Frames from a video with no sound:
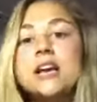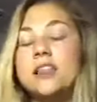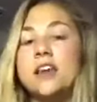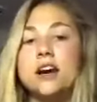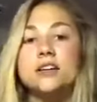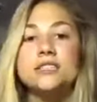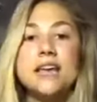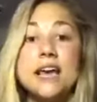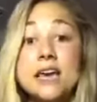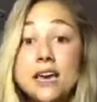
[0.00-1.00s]
There's
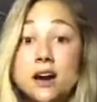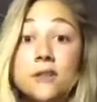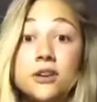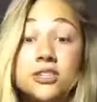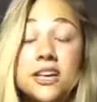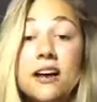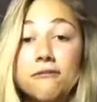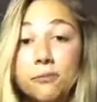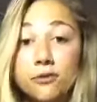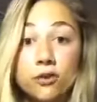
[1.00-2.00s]
taking care of
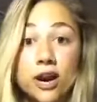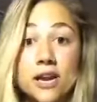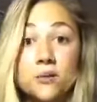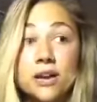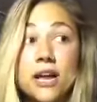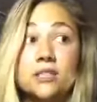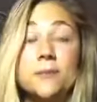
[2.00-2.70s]
yourself before anyone else,